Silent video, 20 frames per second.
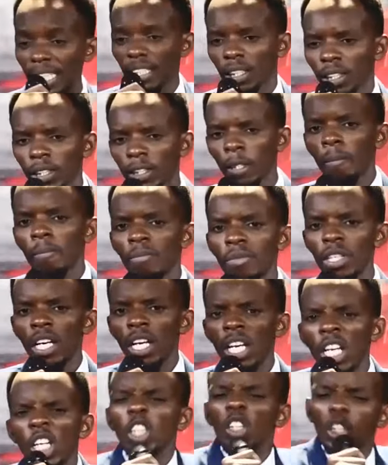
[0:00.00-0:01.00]
grace
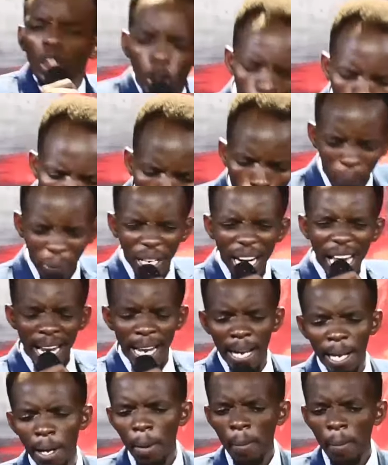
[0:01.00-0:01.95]
to pray.